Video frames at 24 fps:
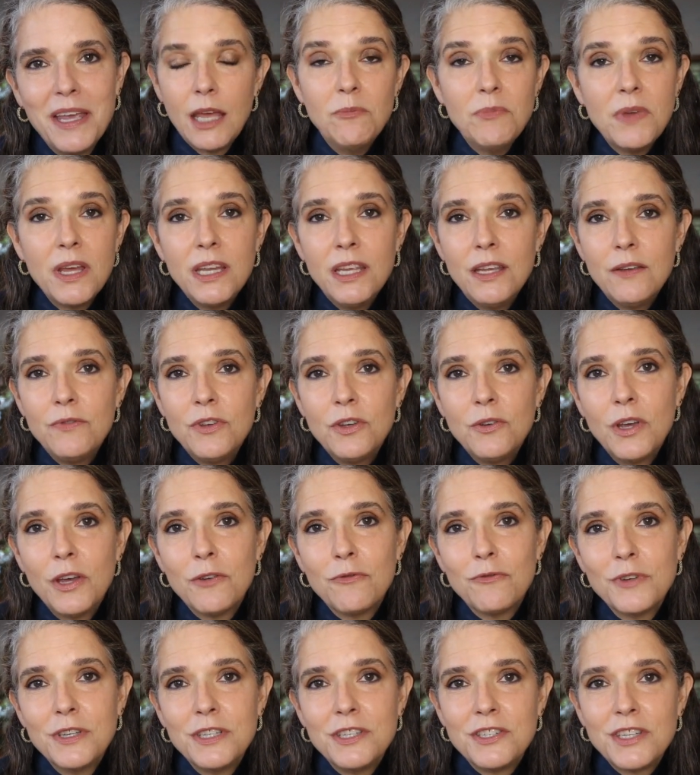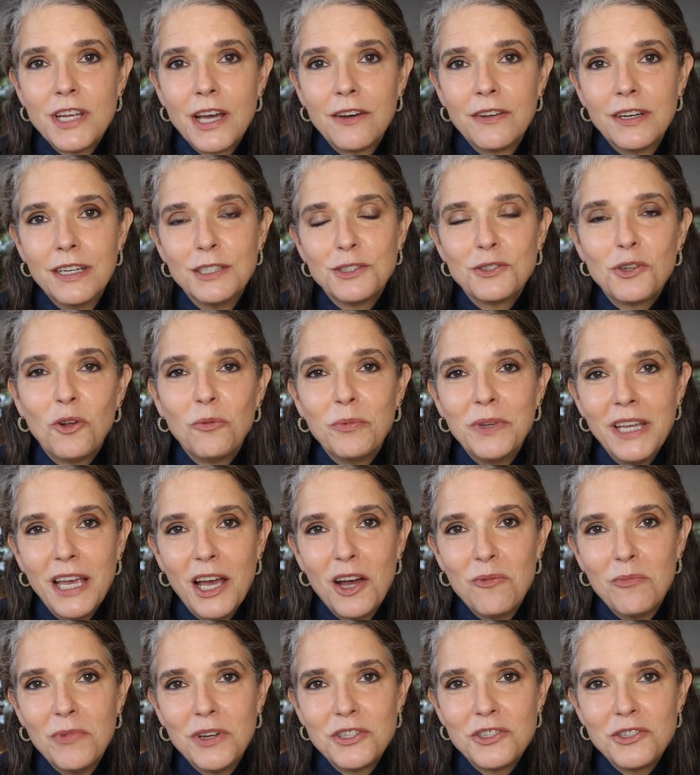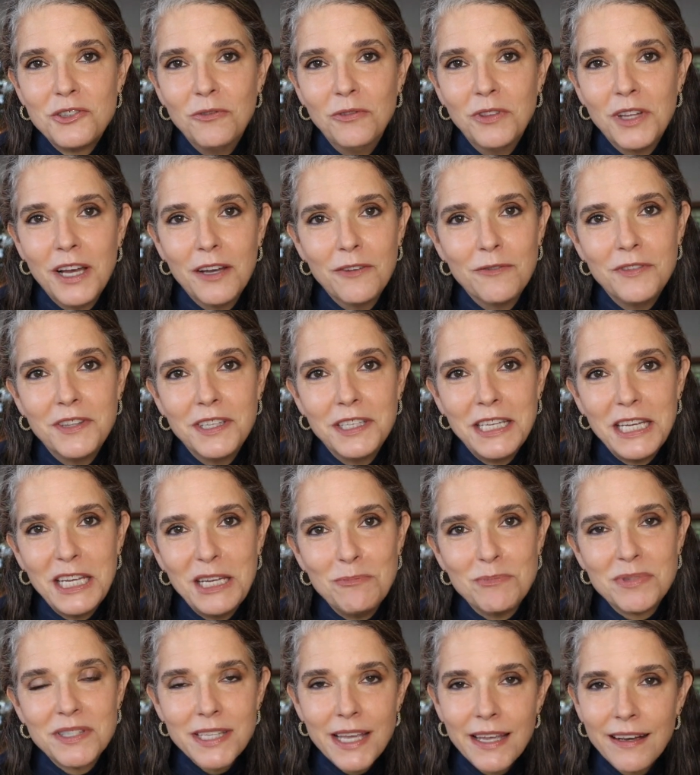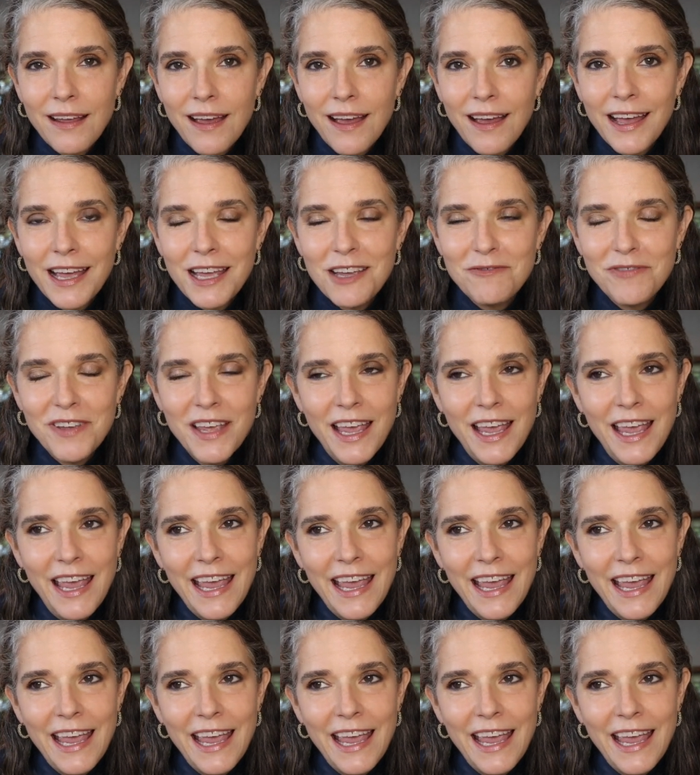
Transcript: And many of you have reached out and told me how much you love the name Scent Hive.